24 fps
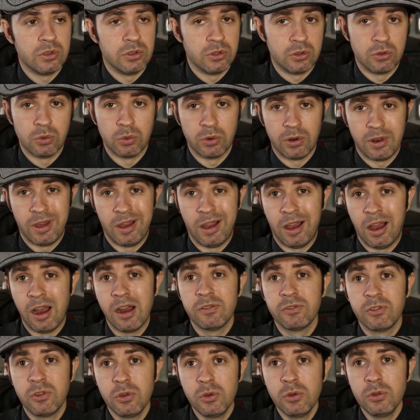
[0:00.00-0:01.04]
You don't
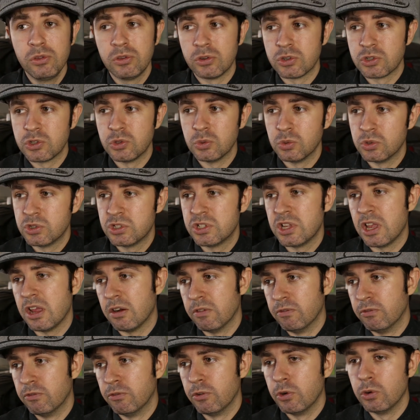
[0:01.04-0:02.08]
have to, there's no set
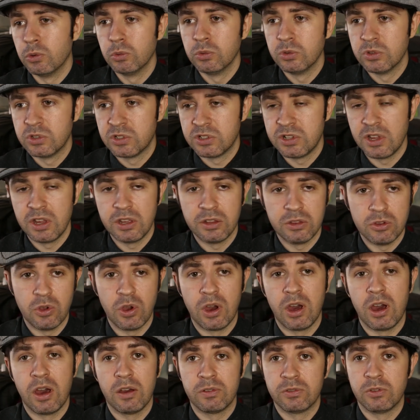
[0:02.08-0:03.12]
of rules saying you
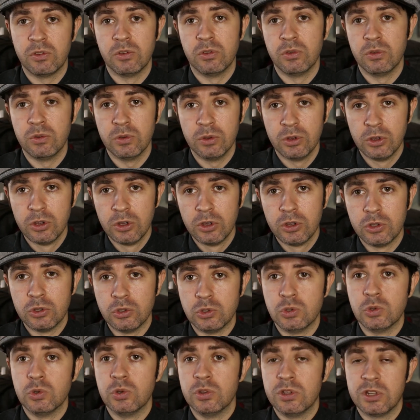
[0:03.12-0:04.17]
have to
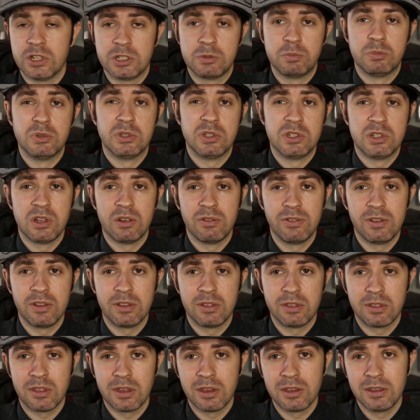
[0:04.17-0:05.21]
do this
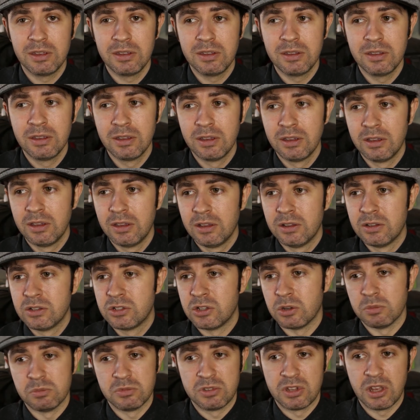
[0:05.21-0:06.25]
specific thing.
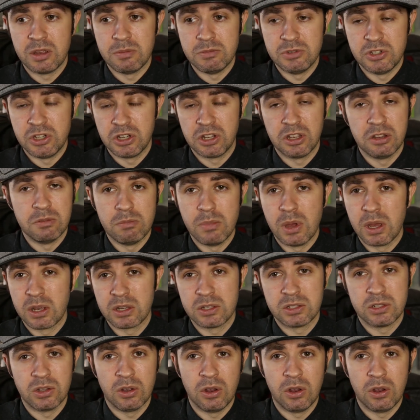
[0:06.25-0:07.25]
Sometimes you could mix